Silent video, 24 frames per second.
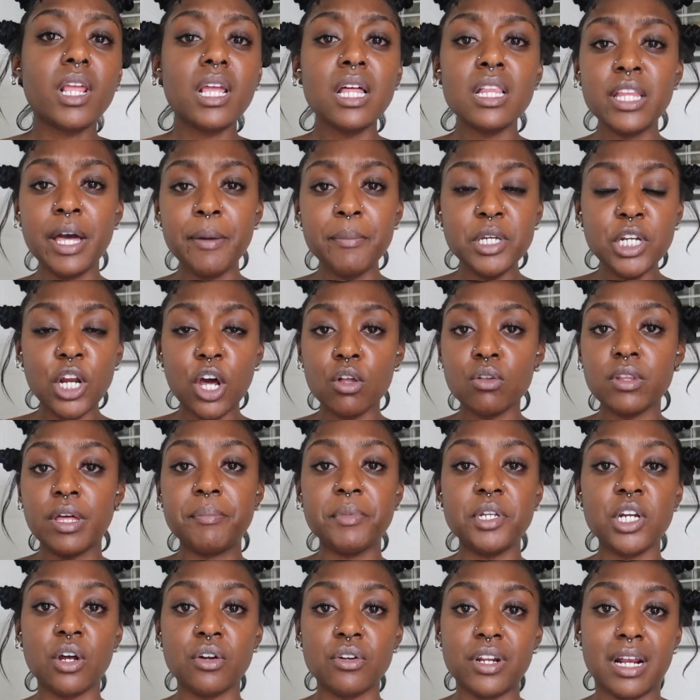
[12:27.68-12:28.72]
Let me know
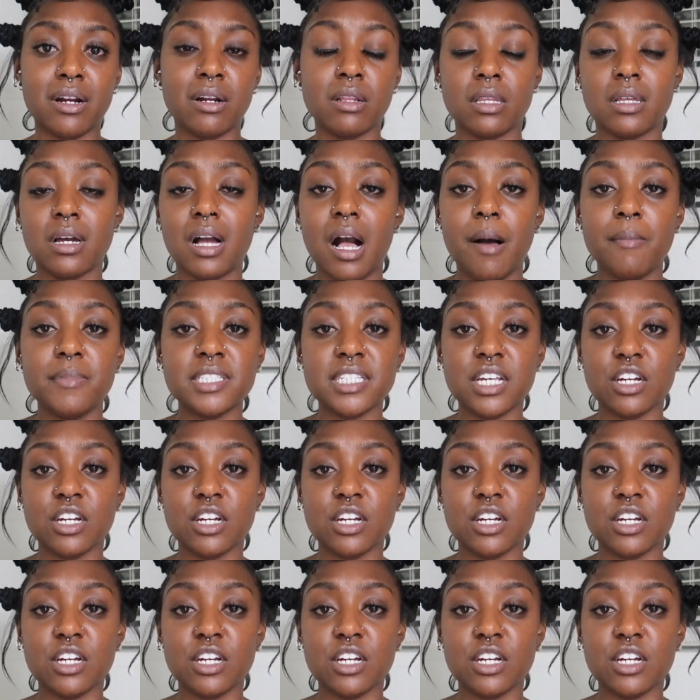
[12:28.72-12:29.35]
down in the comments